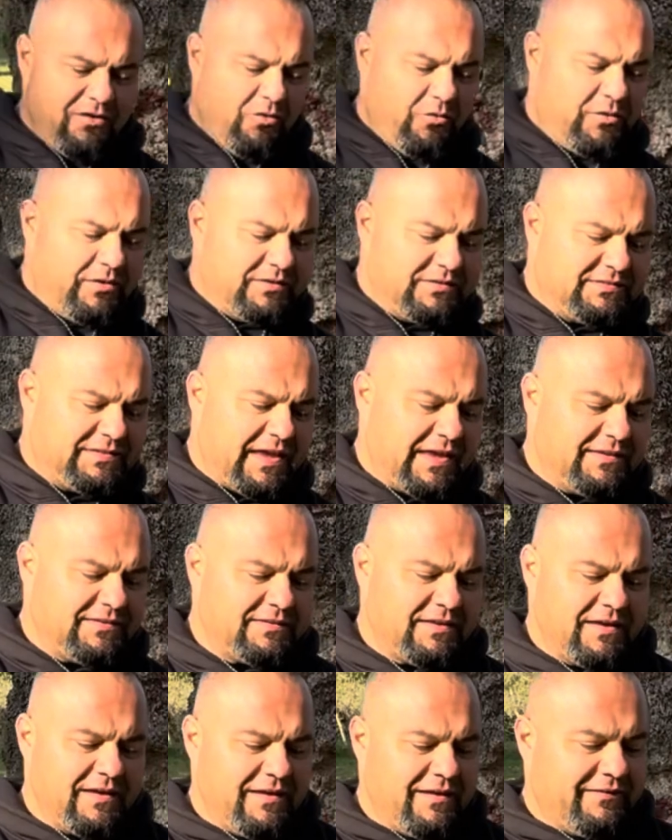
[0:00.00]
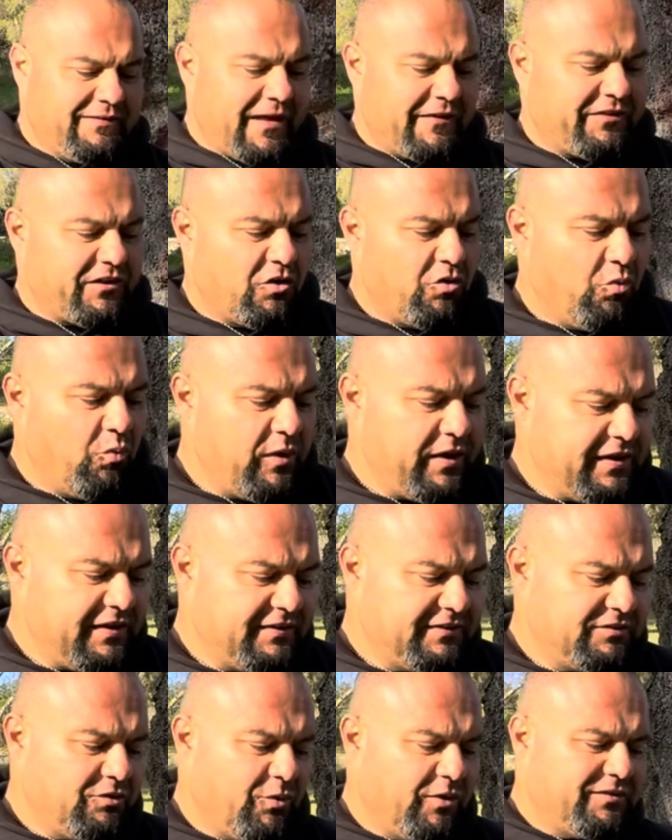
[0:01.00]
where it says that their
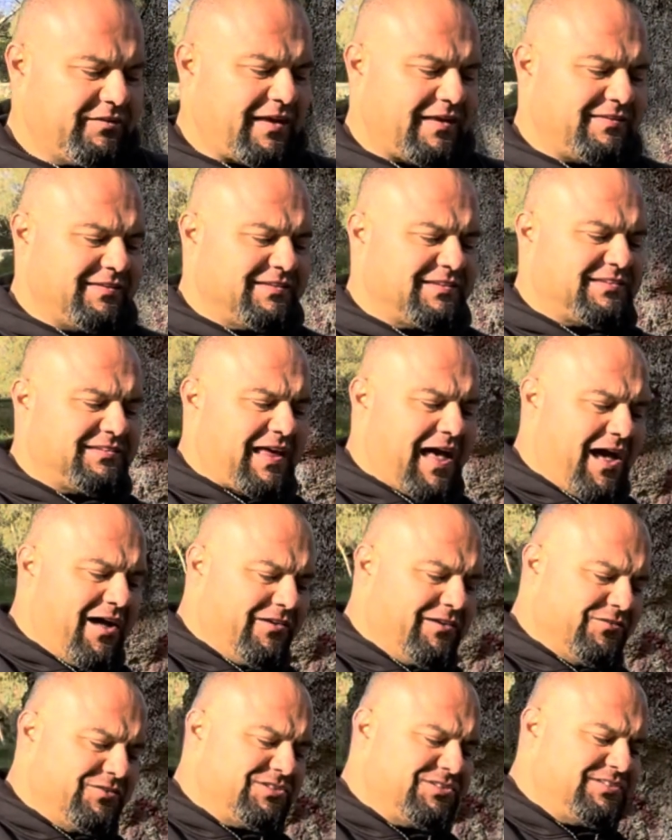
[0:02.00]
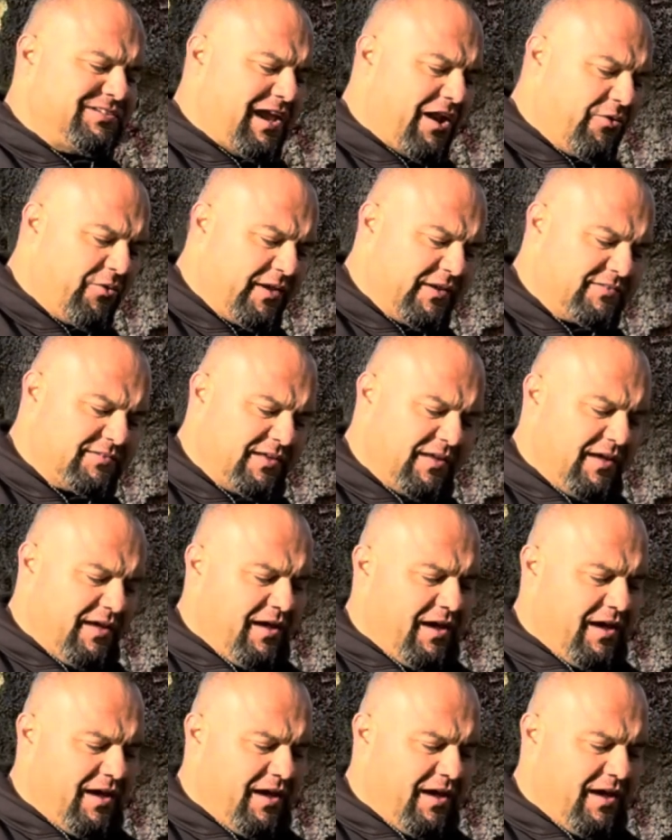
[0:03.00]
wings was as the sound of chariots